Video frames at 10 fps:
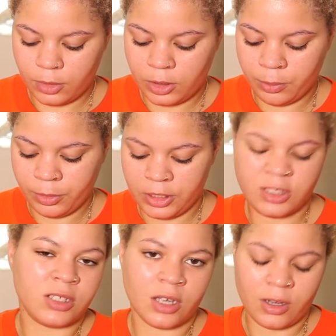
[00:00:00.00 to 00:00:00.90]
the bleach
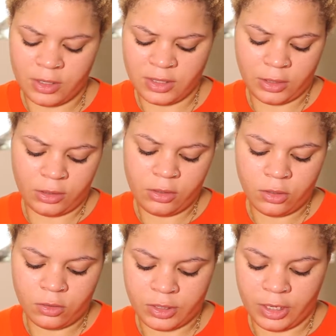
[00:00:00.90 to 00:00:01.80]
is like, you
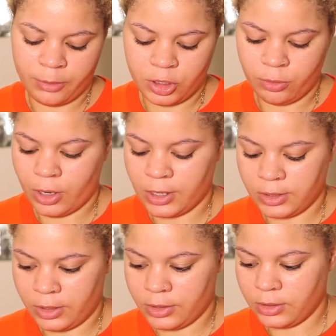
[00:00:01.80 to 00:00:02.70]
know, a damaging
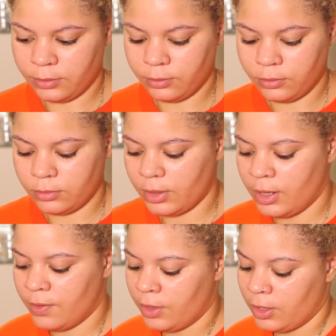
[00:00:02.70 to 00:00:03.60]
process.
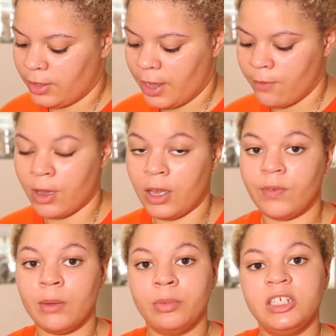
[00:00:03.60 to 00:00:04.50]
And then that way, if
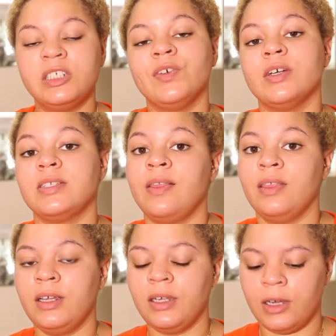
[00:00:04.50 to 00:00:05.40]
I bleach first and
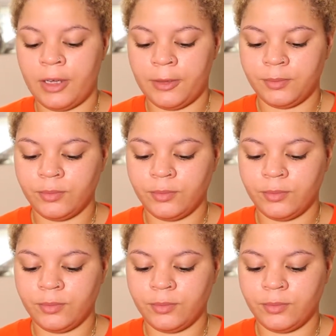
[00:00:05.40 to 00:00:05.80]
then cut,